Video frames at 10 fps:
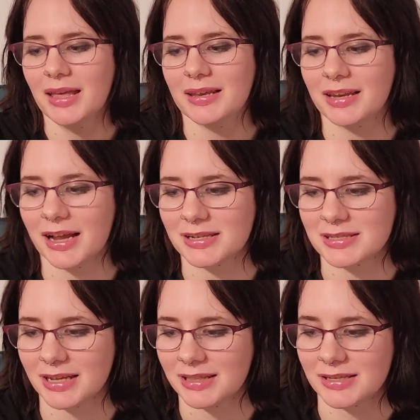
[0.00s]

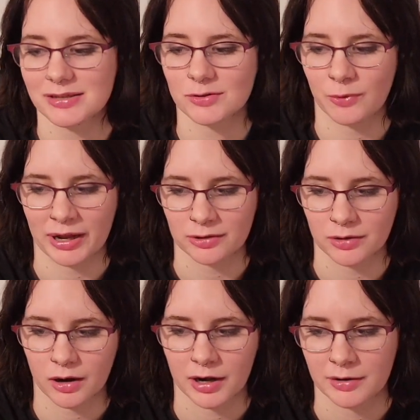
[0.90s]
Next, and this is a wild
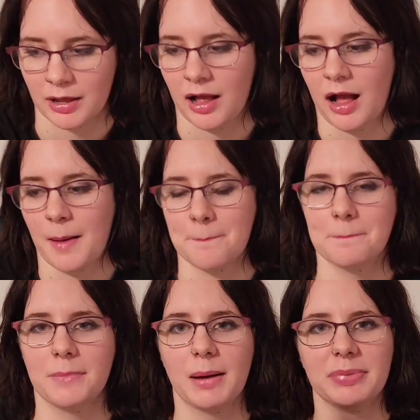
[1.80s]
card,
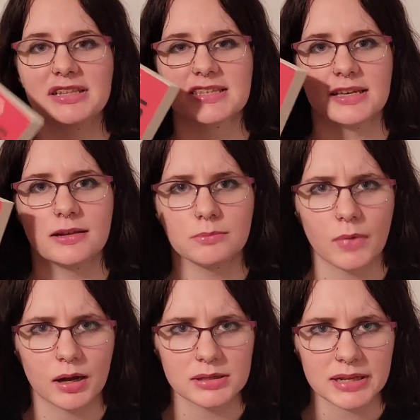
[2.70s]
Muppets in
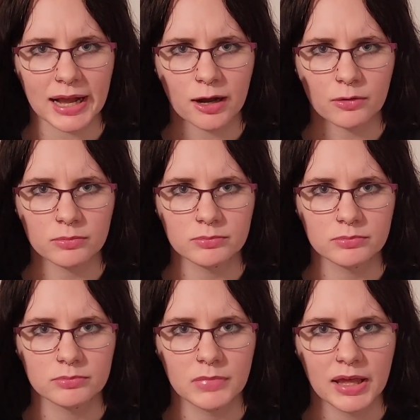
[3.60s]
Moscow.
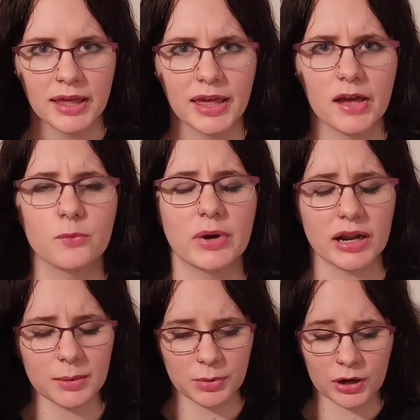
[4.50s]
And when
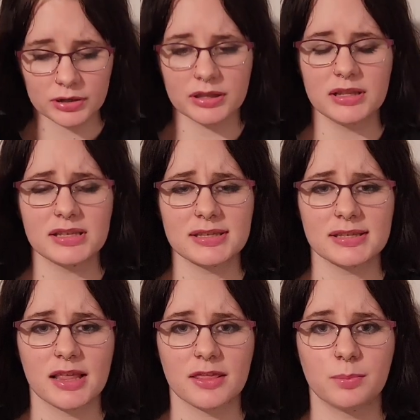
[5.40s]
I bought this,
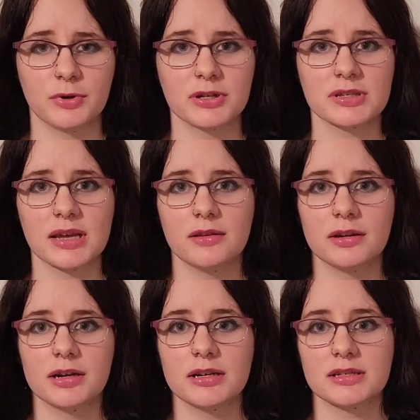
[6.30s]
the
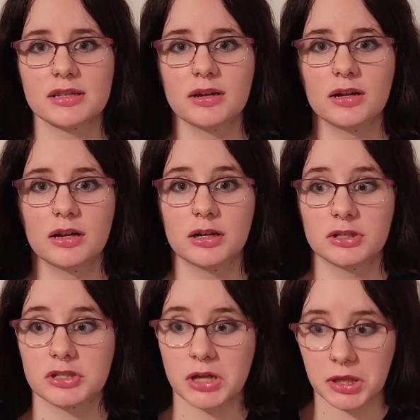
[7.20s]
bookseller
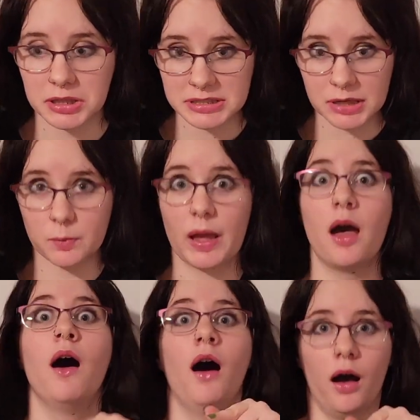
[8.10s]
saw this and went,
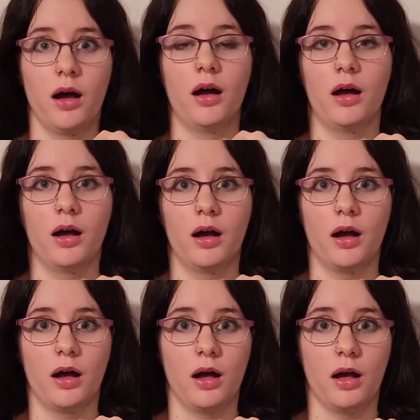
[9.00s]
oh,
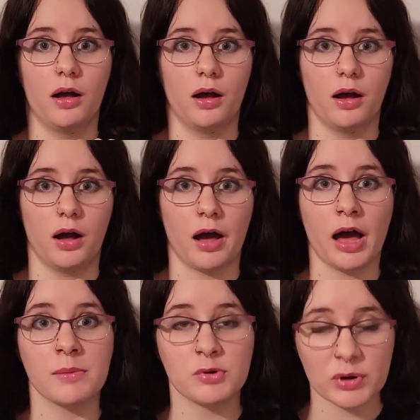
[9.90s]

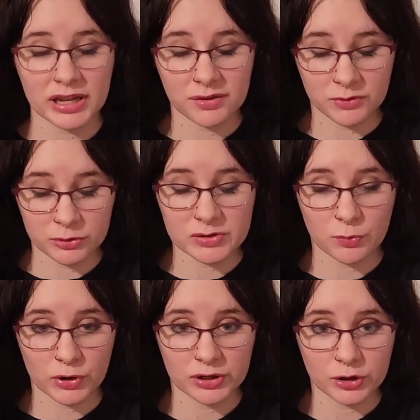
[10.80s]
I'm going to give you a
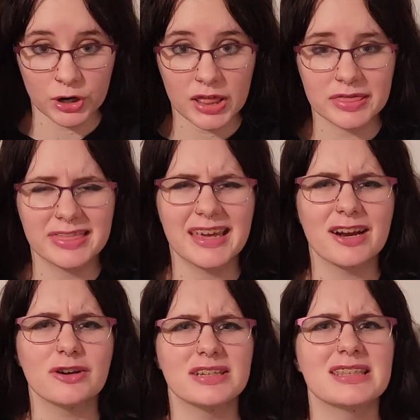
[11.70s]
spoiler.
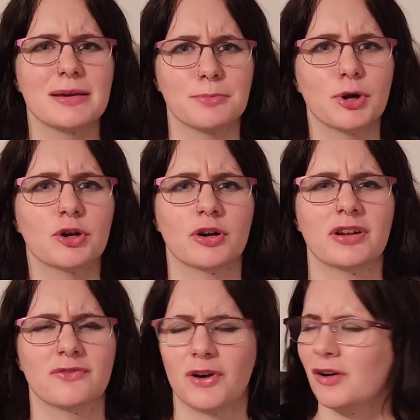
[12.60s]
There is a murder
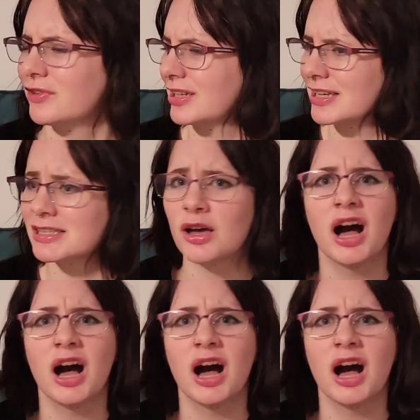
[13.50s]
involved in this.